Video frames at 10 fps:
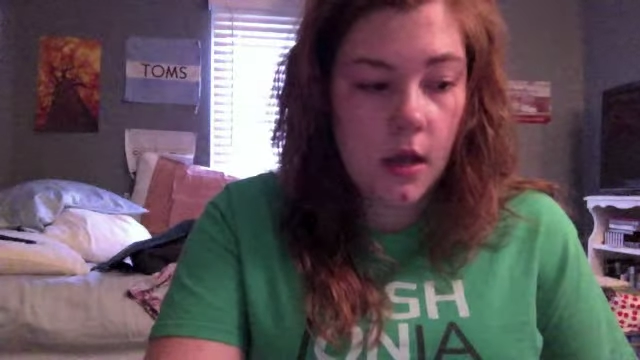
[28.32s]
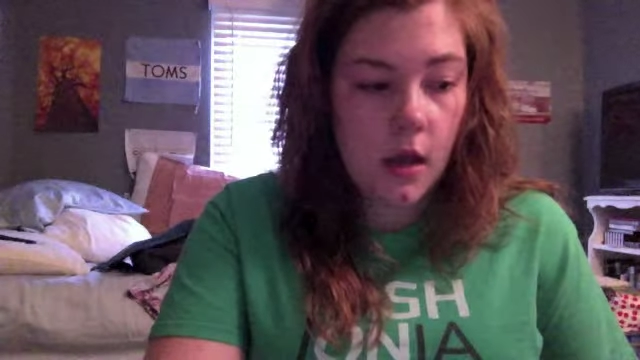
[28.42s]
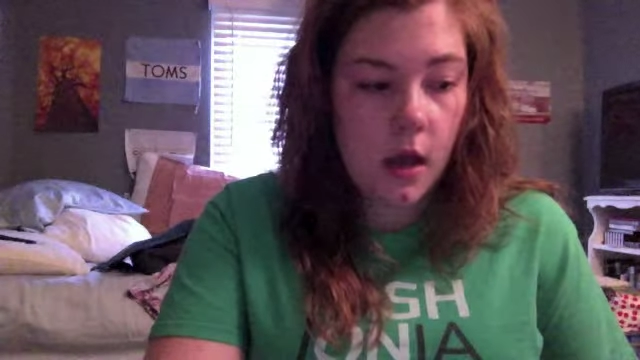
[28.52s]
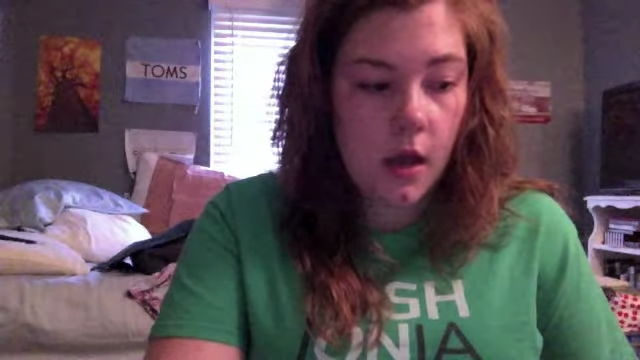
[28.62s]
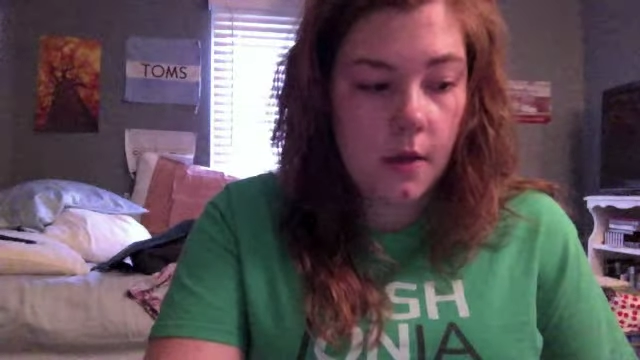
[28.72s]

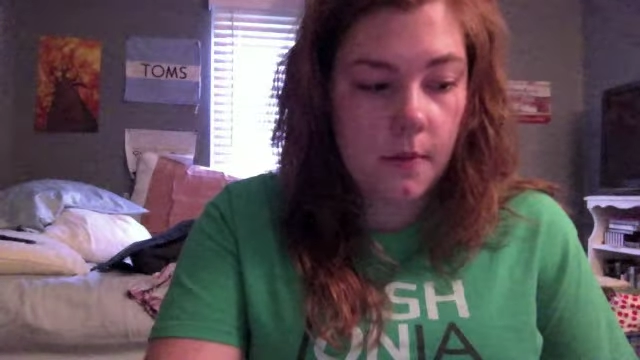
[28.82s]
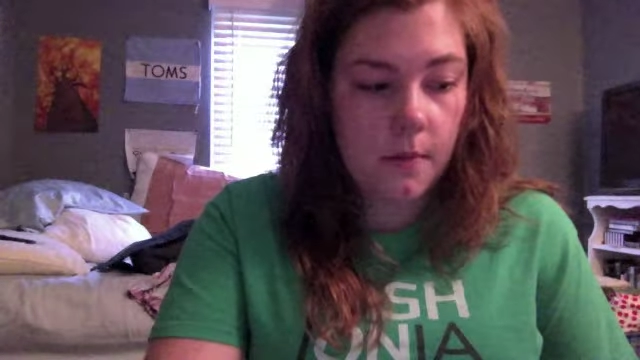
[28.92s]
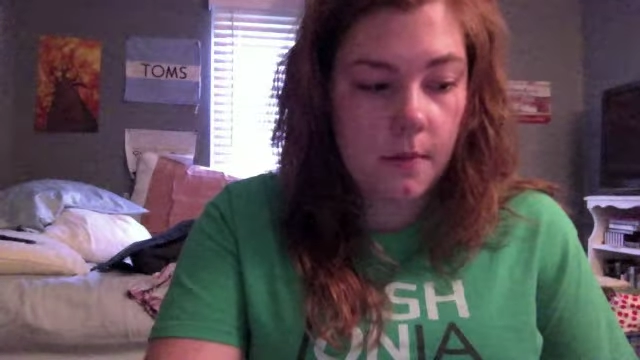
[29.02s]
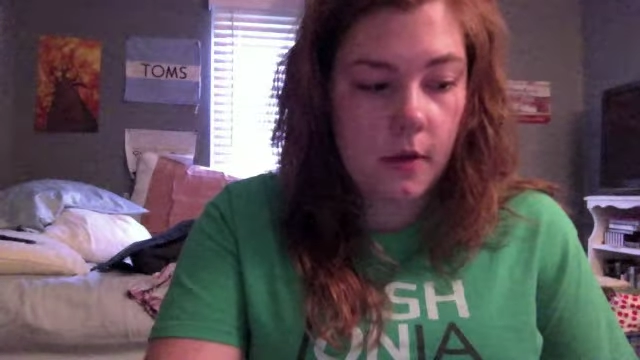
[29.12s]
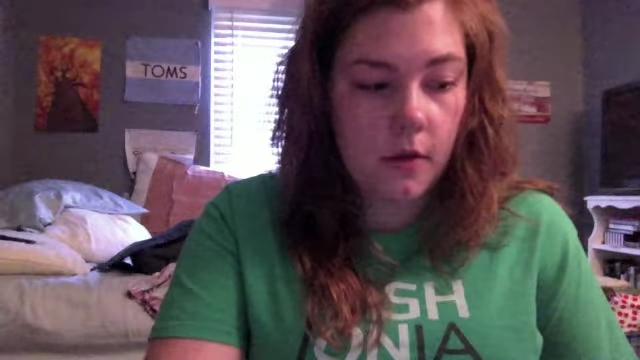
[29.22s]
Um,
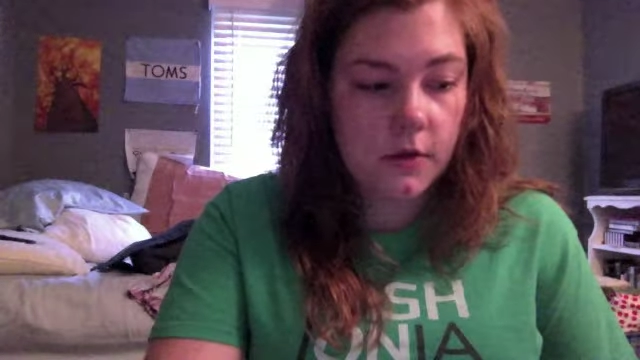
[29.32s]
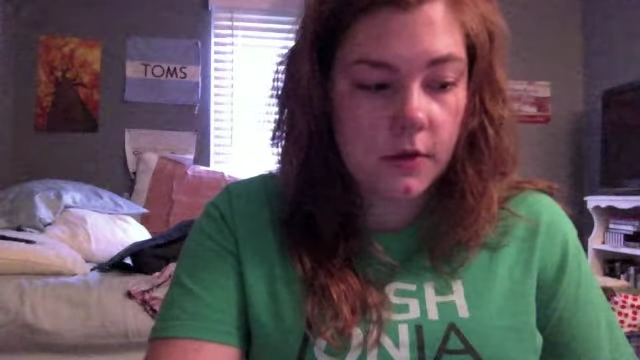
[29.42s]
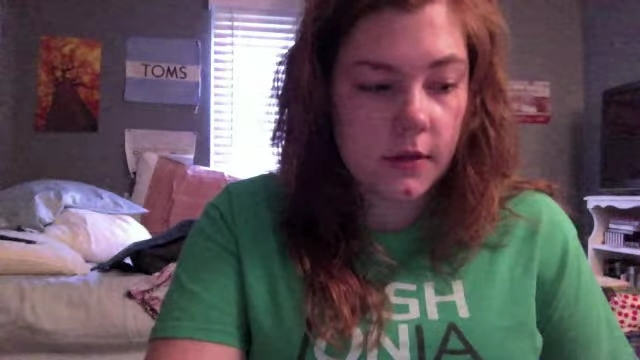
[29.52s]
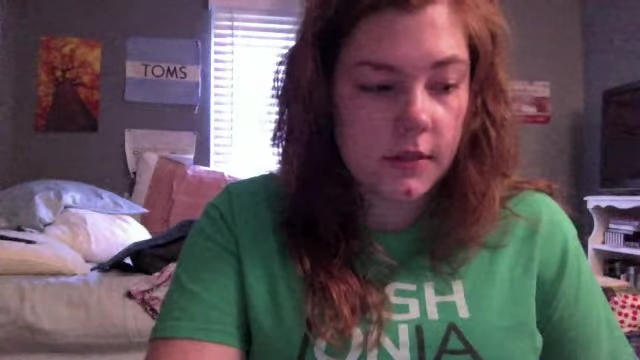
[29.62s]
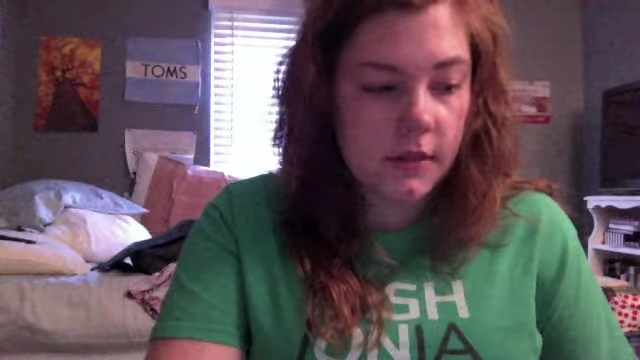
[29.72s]
also,
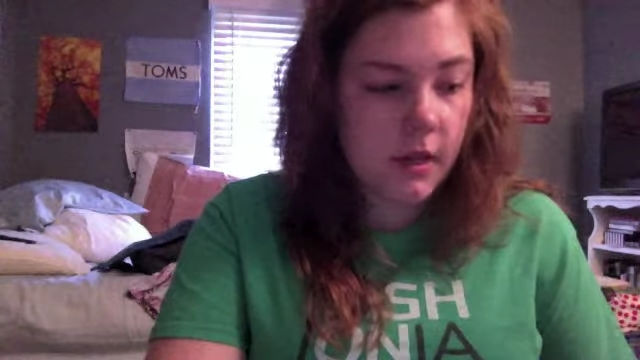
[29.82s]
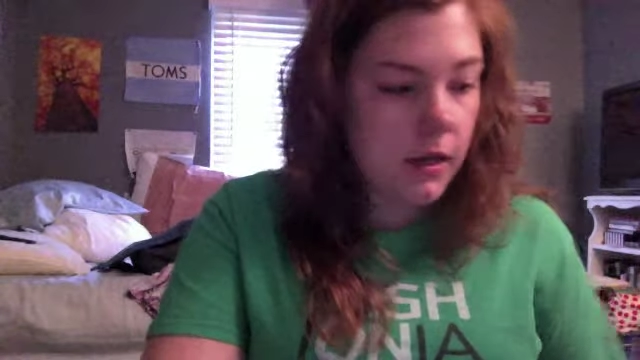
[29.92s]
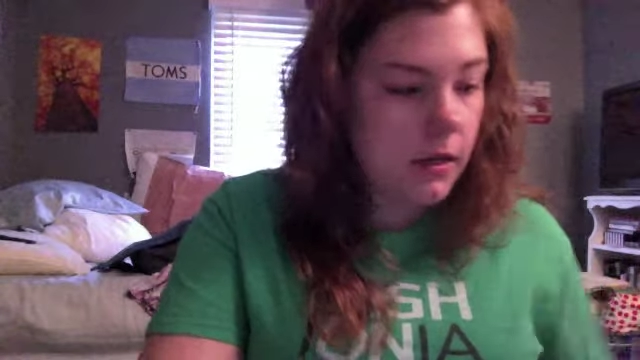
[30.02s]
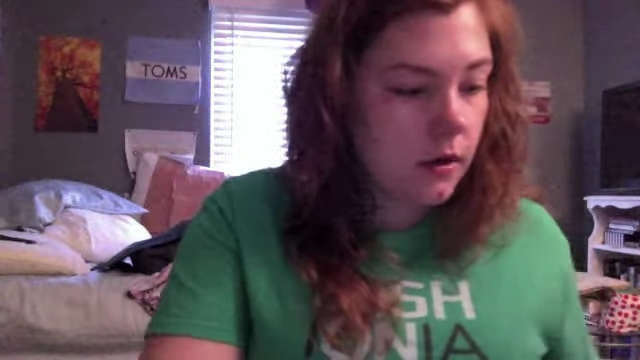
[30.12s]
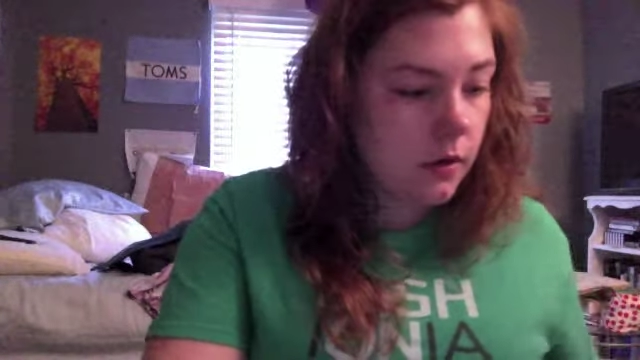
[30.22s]
on a
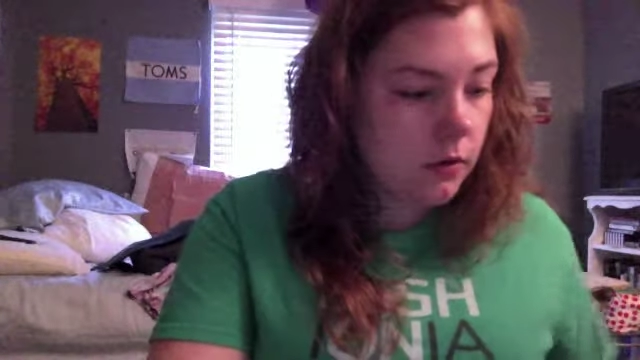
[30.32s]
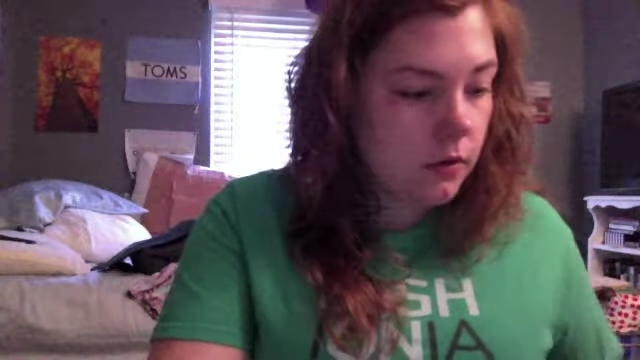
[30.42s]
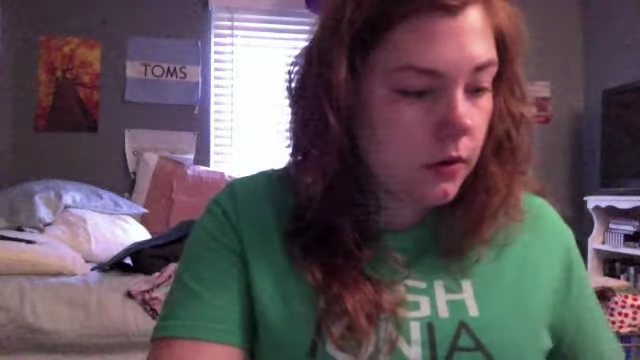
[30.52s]
side note,